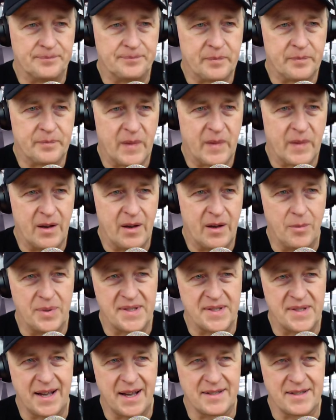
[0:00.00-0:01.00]

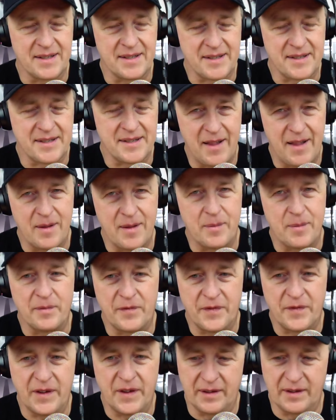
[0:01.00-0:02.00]
besides the solemn
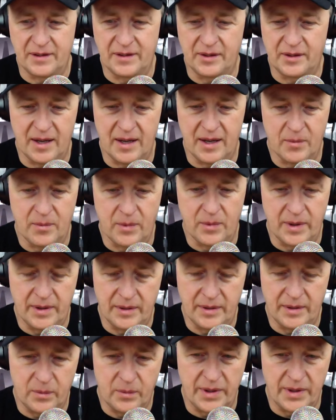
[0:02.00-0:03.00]
feeling you get when
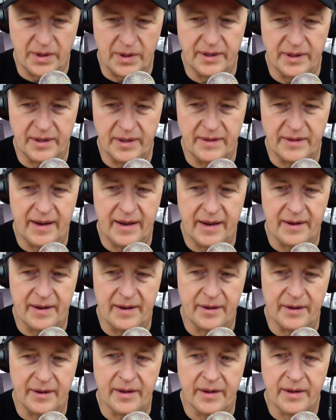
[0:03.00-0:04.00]
you're in that
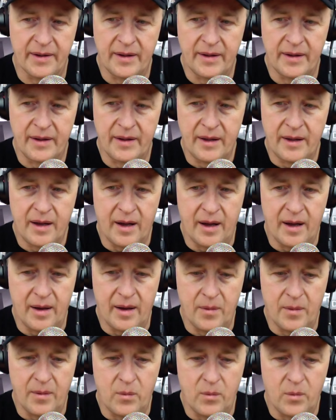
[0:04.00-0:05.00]
area,
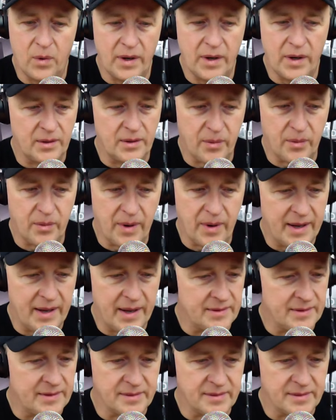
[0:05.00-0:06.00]
what a
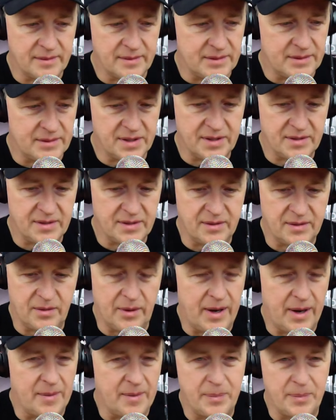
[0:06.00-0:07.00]
grand
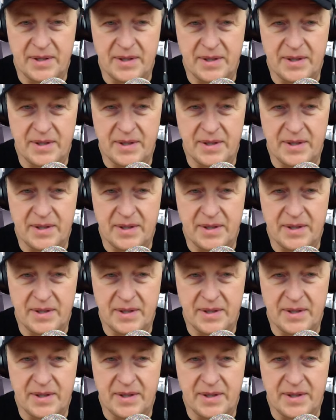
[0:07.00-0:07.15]
piece of